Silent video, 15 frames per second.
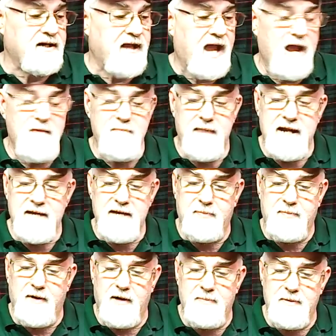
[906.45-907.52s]
How many
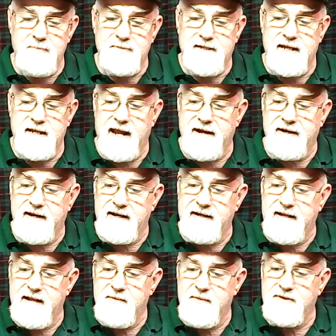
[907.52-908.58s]
problems they had?
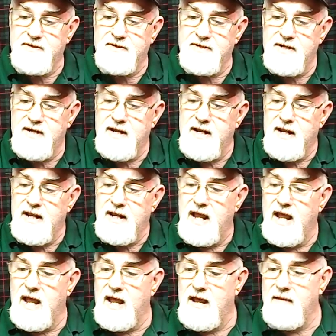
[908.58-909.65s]
They was
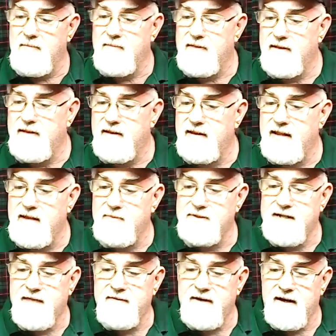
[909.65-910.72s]

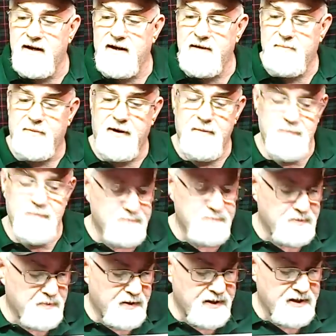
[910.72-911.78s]
having a lot of problems.
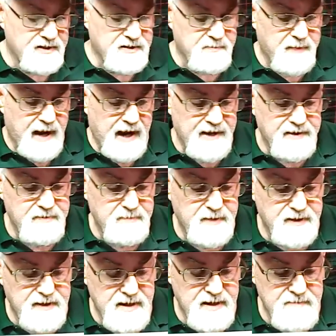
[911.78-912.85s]
One as a band,
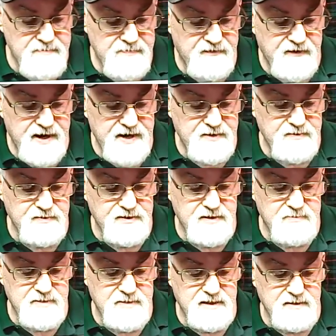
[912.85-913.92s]
but fair dues to
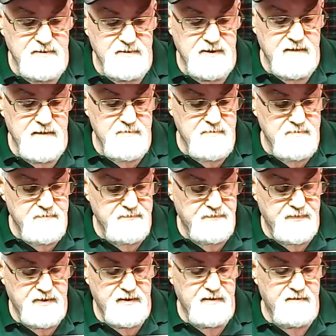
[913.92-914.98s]
Mr.
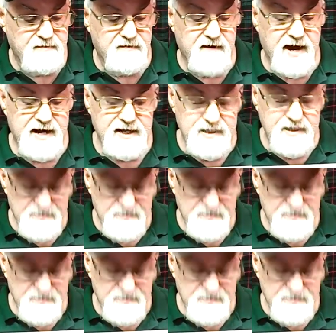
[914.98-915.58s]
Freddie.